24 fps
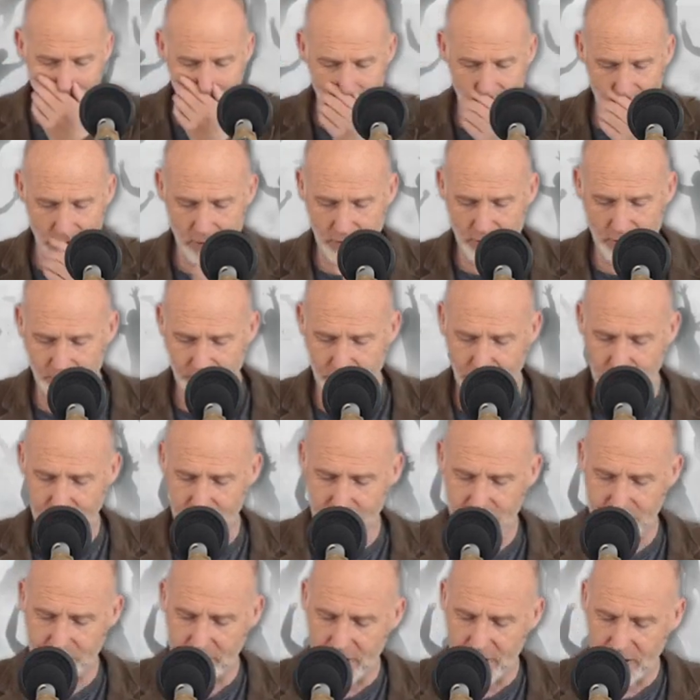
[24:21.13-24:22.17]
Let's go to
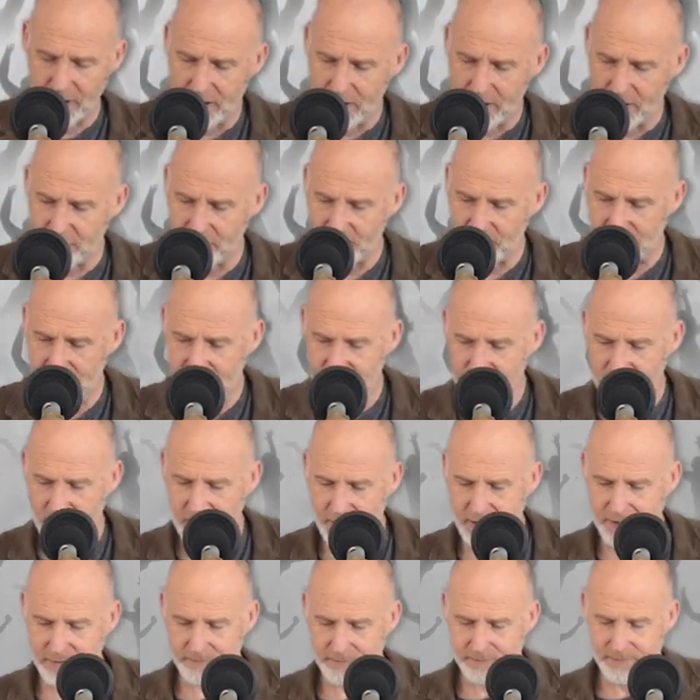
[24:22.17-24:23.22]
verse
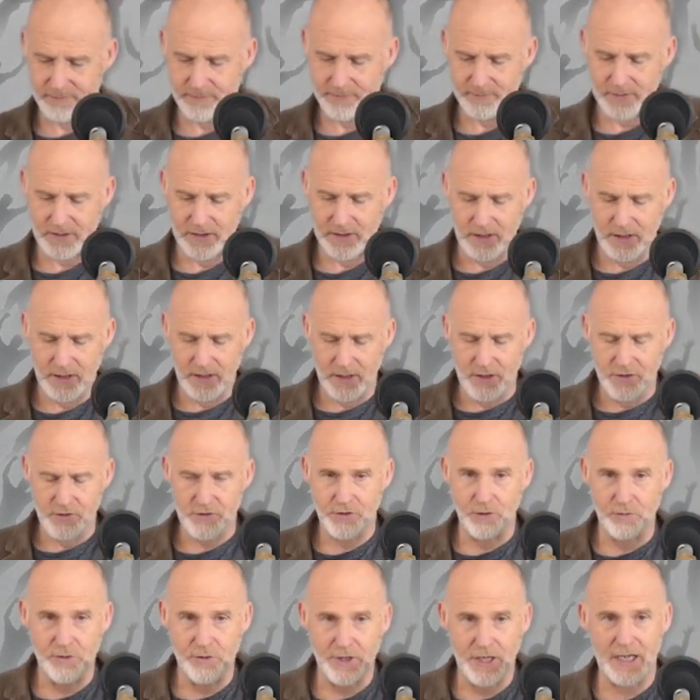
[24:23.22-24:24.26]
16.
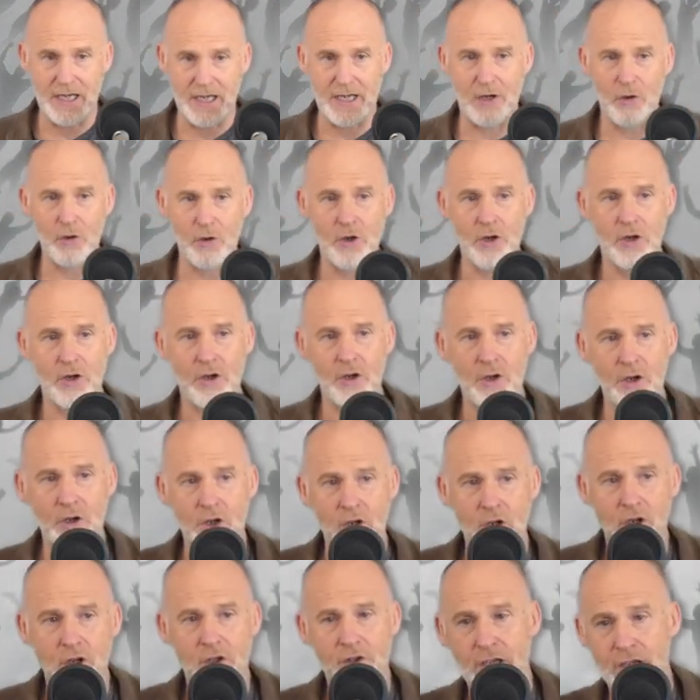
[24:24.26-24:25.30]
So now
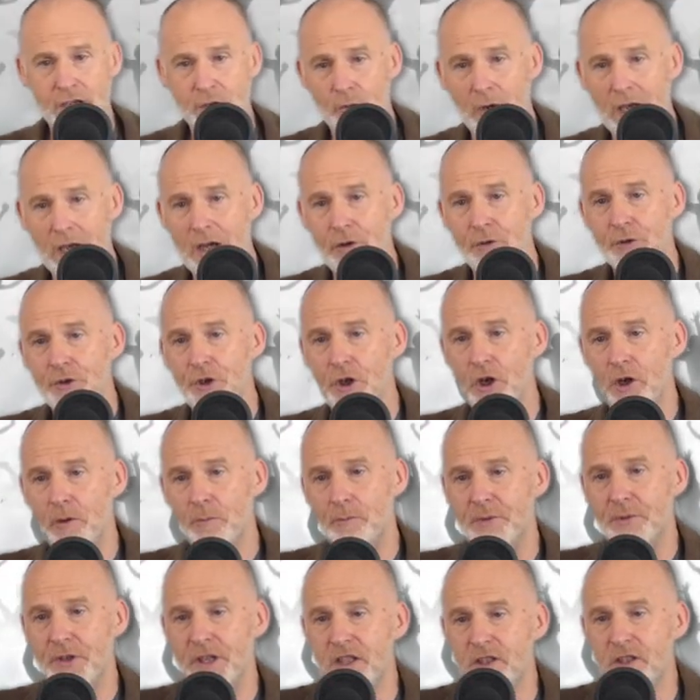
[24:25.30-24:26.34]
they round
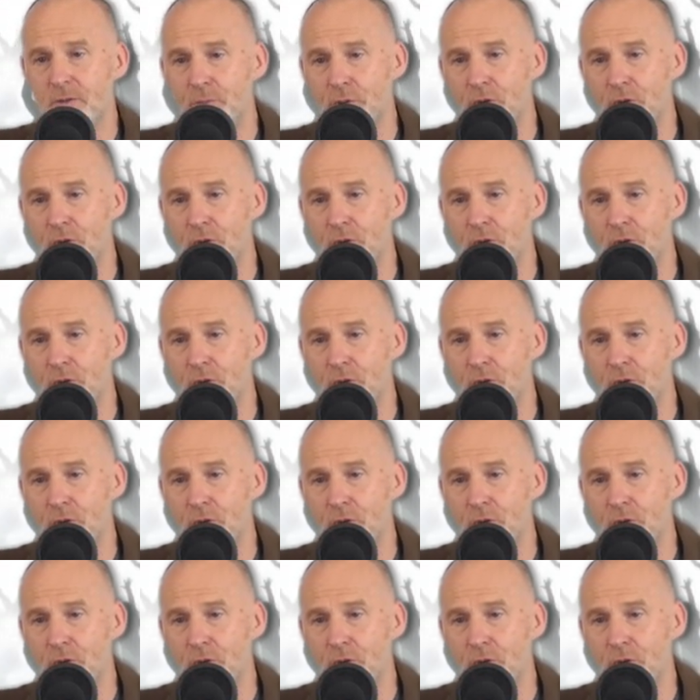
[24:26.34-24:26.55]
up these